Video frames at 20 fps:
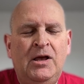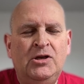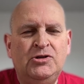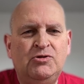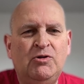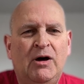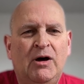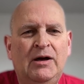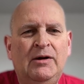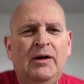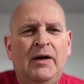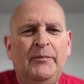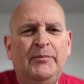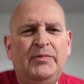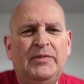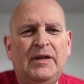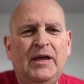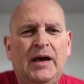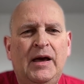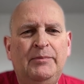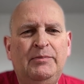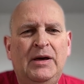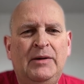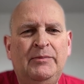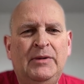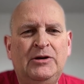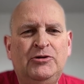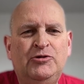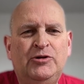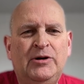So I, I pay
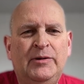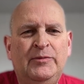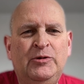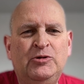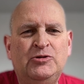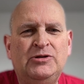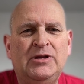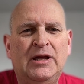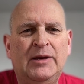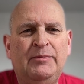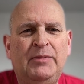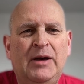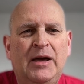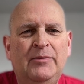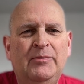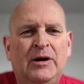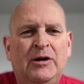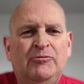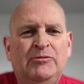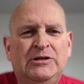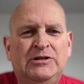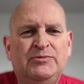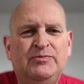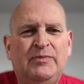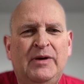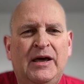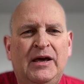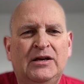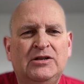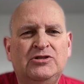my tributes and I pay my
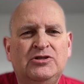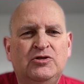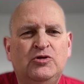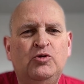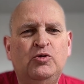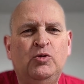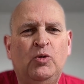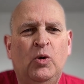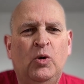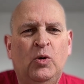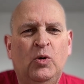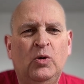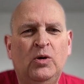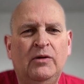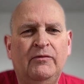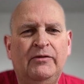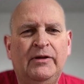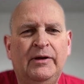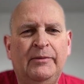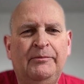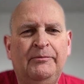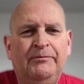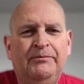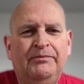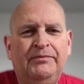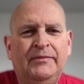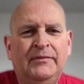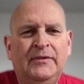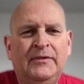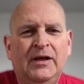respects to all of them
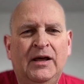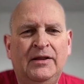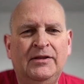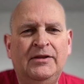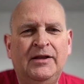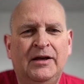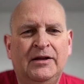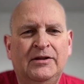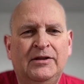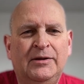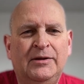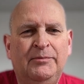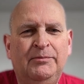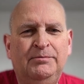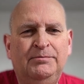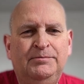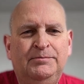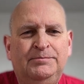and thank them.